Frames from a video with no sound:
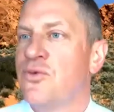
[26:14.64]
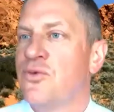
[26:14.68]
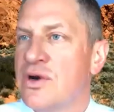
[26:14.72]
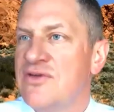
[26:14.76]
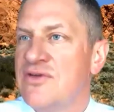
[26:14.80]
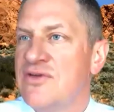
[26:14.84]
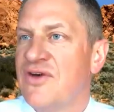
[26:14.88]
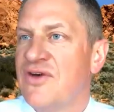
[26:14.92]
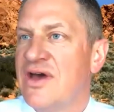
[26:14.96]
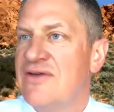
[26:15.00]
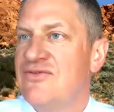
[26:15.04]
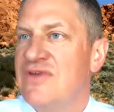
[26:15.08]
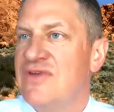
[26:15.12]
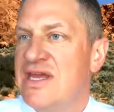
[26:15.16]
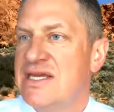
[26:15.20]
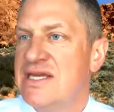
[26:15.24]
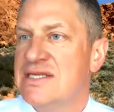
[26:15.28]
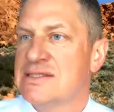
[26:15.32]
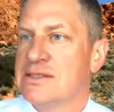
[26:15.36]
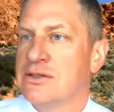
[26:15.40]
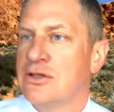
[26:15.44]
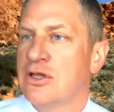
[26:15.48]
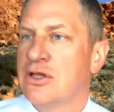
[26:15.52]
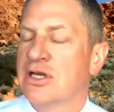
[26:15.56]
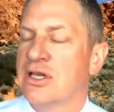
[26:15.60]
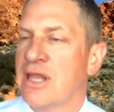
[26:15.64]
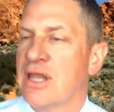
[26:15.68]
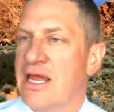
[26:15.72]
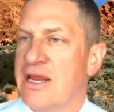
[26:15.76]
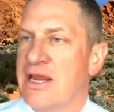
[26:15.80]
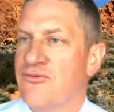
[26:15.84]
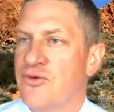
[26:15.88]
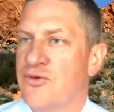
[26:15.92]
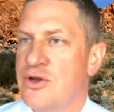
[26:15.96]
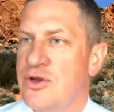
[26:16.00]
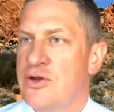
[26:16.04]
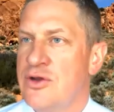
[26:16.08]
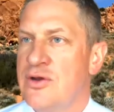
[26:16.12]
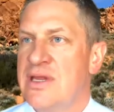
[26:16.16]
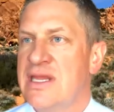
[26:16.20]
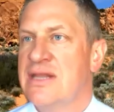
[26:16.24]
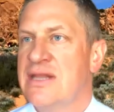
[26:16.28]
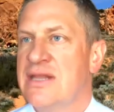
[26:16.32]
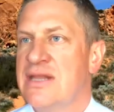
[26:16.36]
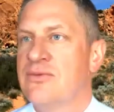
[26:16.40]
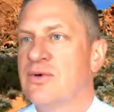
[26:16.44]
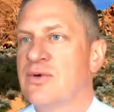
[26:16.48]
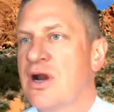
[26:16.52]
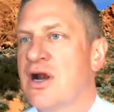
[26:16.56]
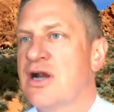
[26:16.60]
45 days look like for you
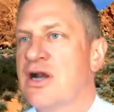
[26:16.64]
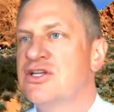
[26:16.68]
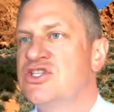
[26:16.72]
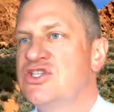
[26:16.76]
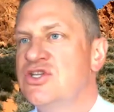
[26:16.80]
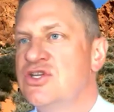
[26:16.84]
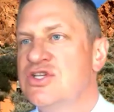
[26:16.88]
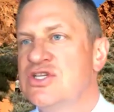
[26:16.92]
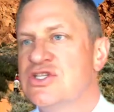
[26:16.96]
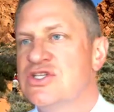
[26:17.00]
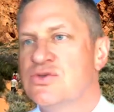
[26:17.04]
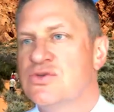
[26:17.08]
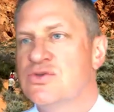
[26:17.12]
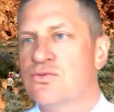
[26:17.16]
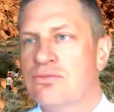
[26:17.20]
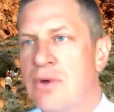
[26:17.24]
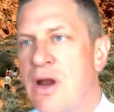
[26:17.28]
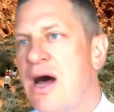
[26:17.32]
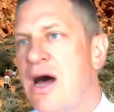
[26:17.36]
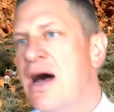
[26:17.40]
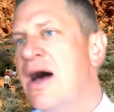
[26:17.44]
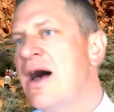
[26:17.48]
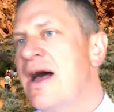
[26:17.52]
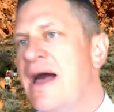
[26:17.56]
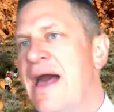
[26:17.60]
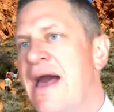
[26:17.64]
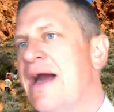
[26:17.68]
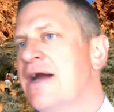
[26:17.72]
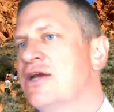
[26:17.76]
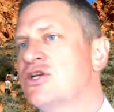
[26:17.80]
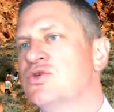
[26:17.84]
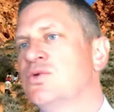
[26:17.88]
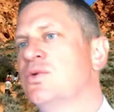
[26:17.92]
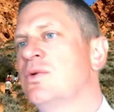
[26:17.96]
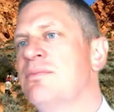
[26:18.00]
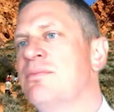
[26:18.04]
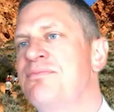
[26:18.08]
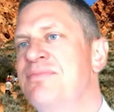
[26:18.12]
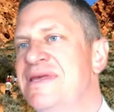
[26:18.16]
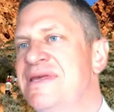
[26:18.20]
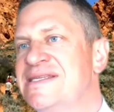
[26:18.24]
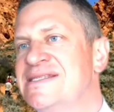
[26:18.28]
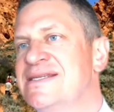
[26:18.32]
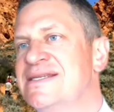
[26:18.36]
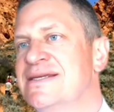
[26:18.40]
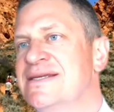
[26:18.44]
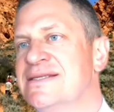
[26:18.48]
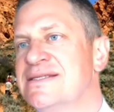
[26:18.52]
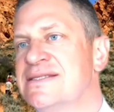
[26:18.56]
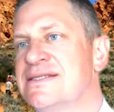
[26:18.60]
in regards to just raw actual
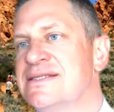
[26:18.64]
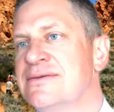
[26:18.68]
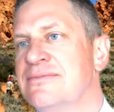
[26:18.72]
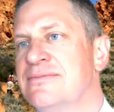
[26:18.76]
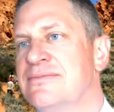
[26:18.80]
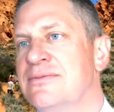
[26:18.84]
business?